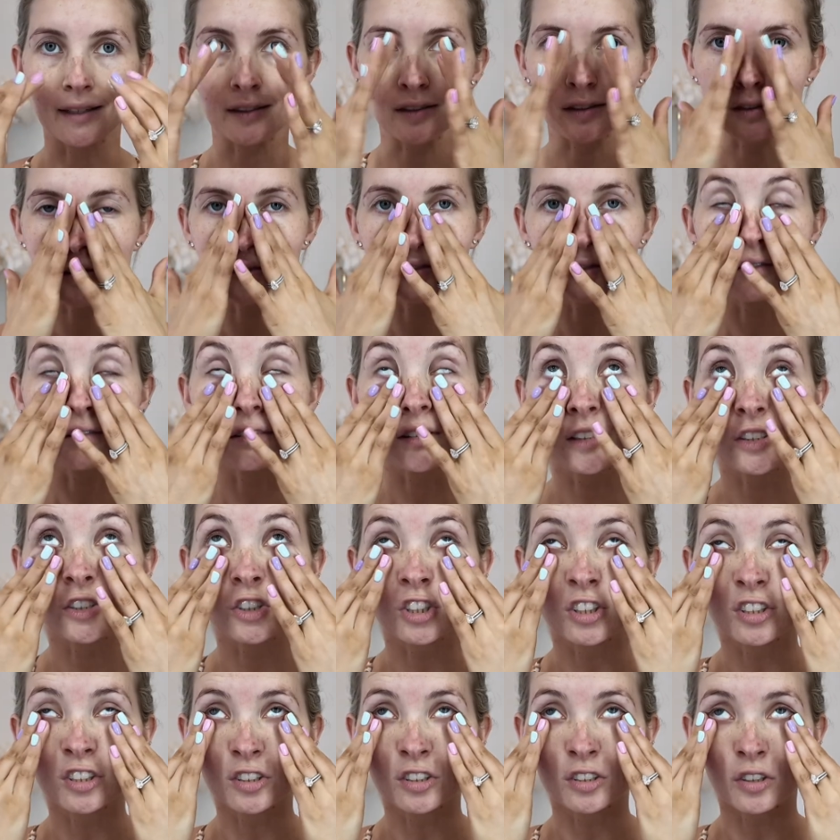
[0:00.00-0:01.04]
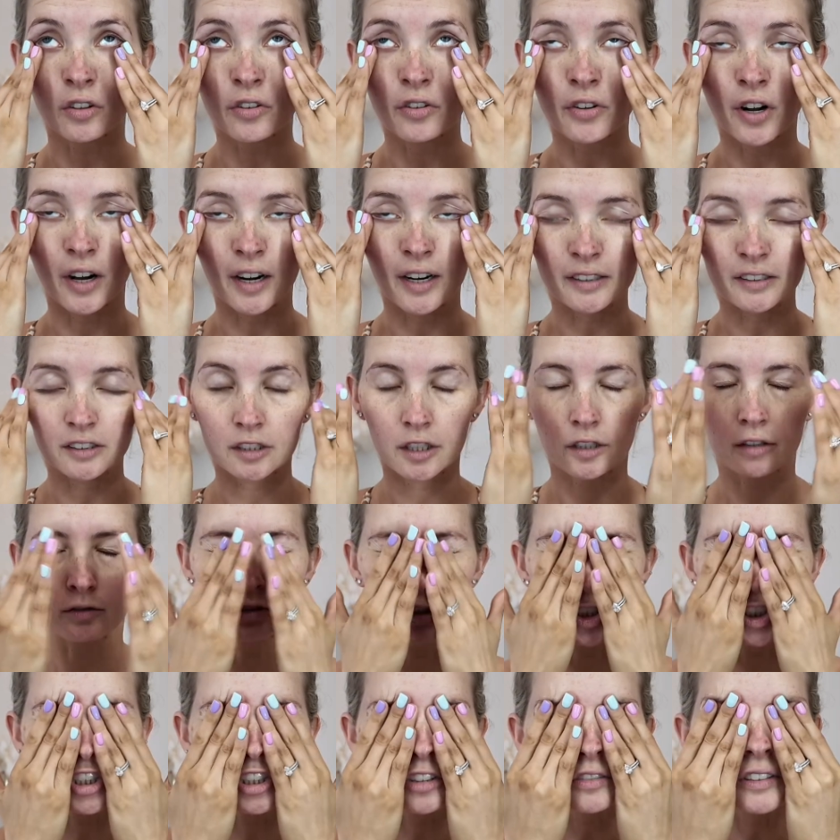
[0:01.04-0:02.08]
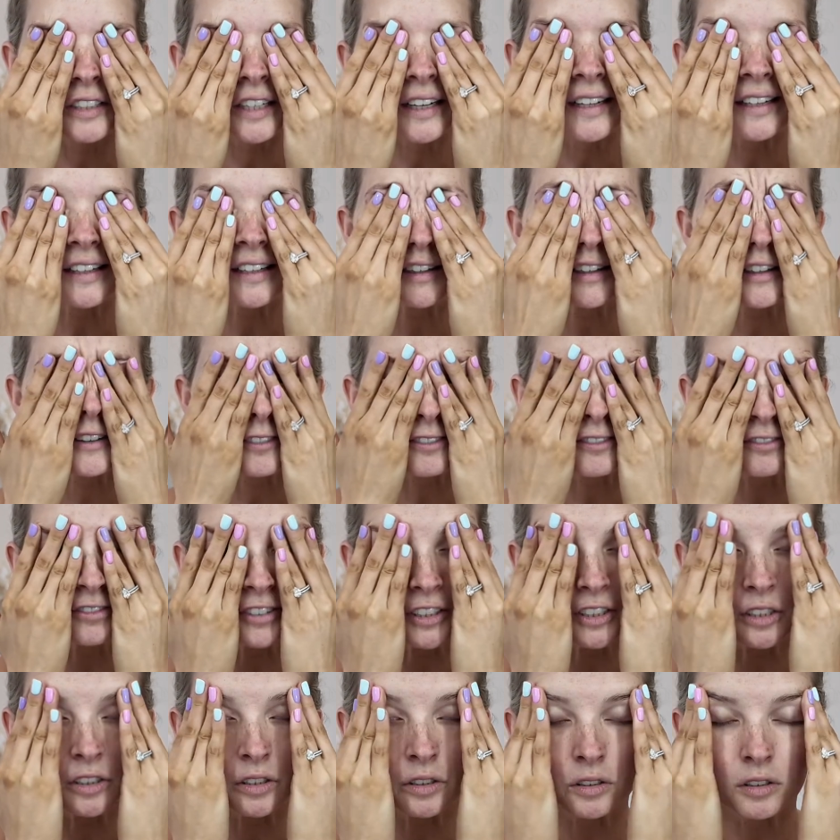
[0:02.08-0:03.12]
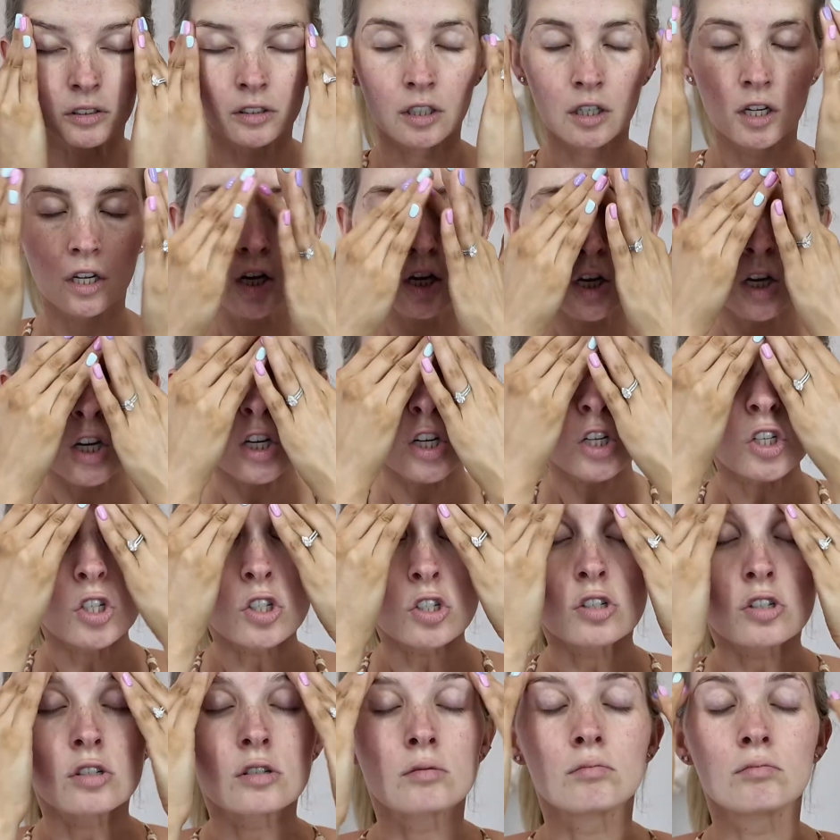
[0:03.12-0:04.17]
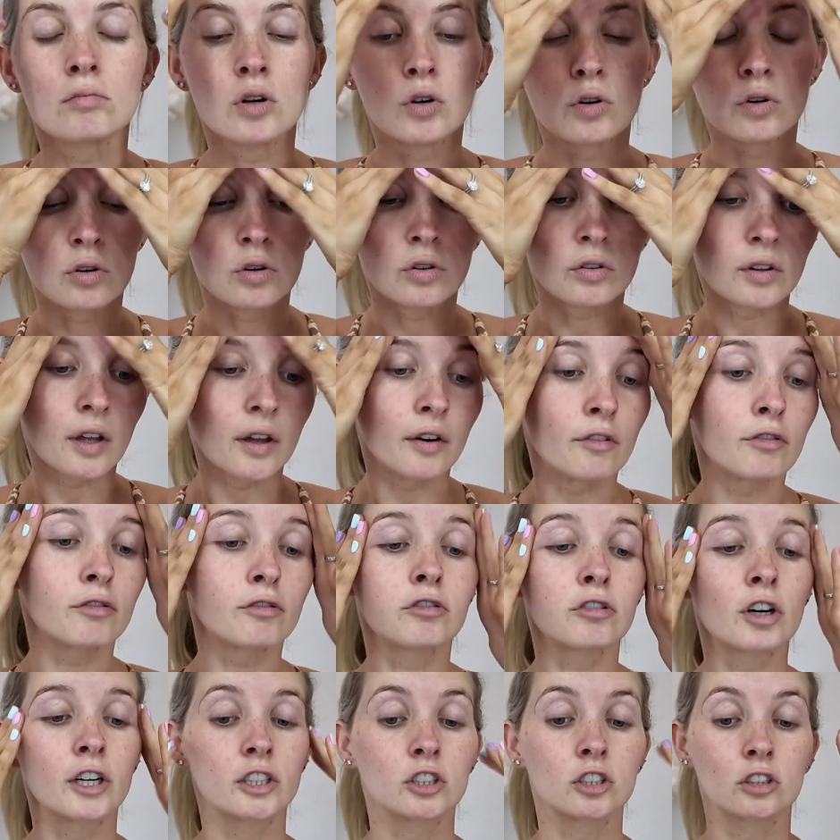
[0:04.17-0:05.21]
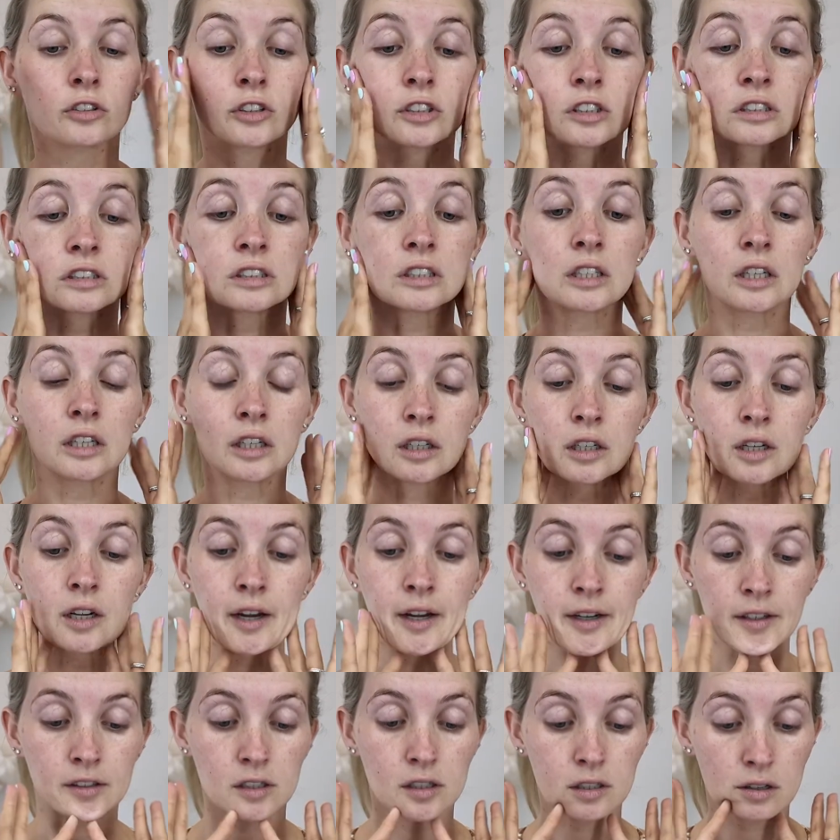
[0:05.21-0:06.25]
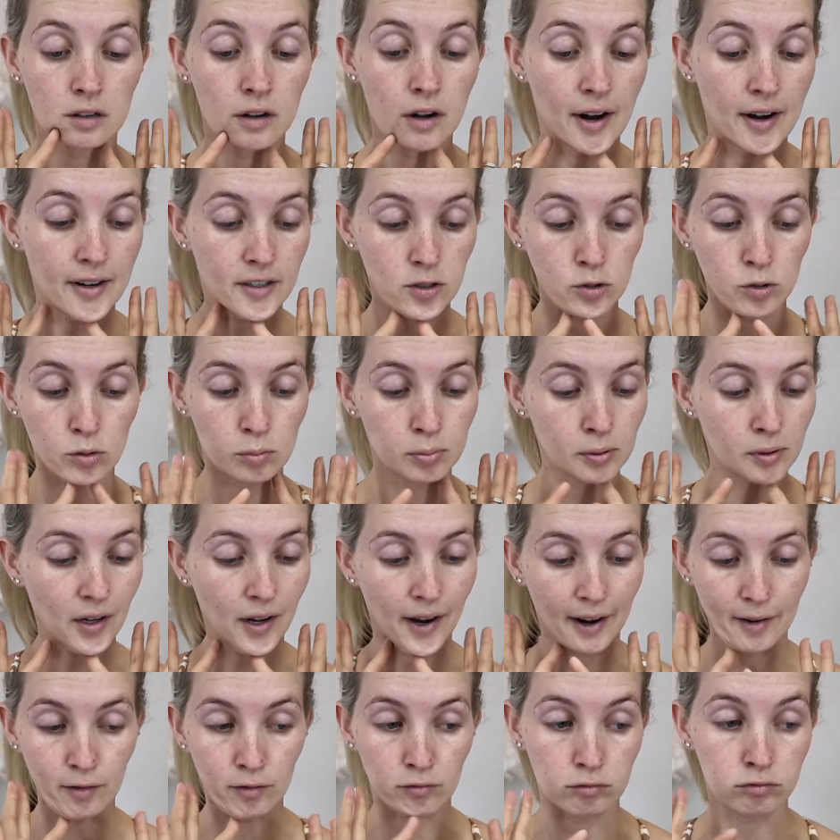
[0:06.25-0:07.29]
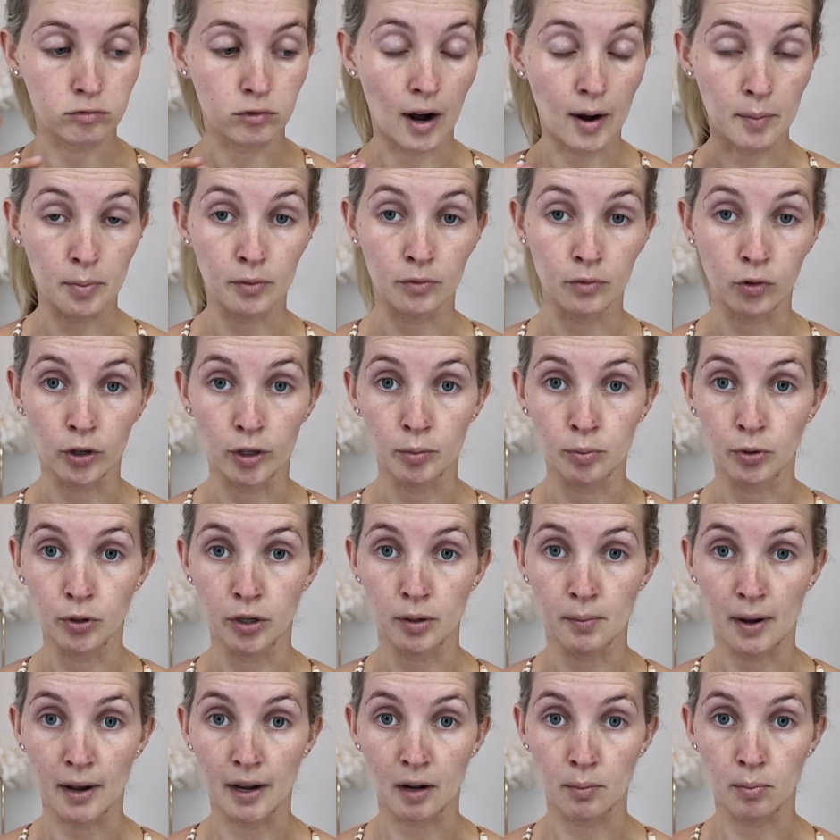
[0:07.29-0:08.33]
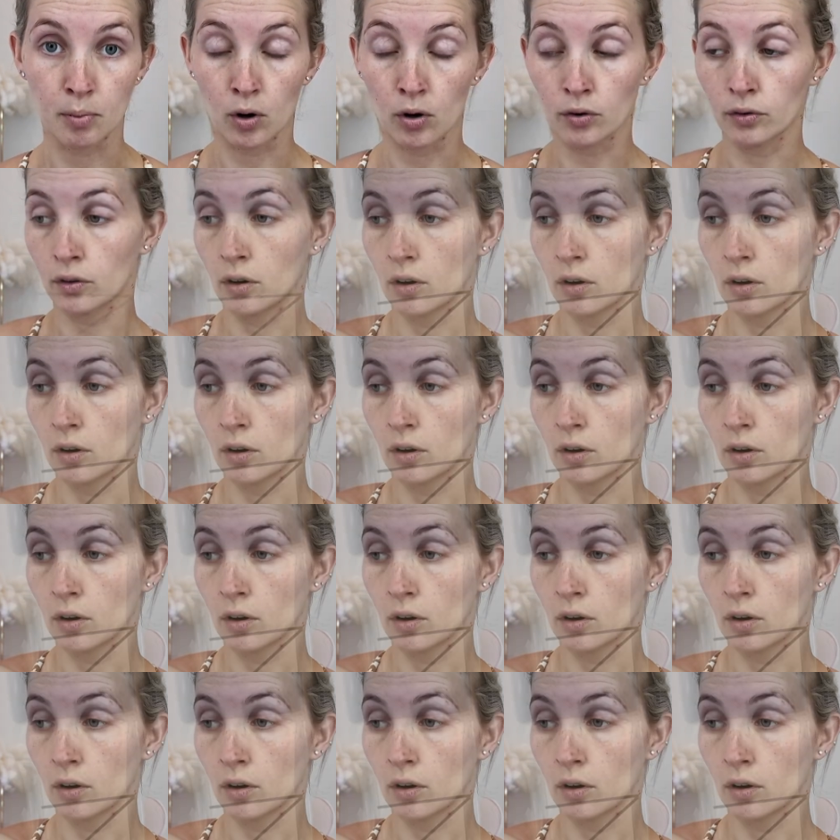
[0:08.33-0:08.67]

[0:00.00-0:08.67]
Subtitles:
it's just so nice and rejuvenating. It feels smooth and fresh on the skin, and it's nice to apply right before you put your makeup on.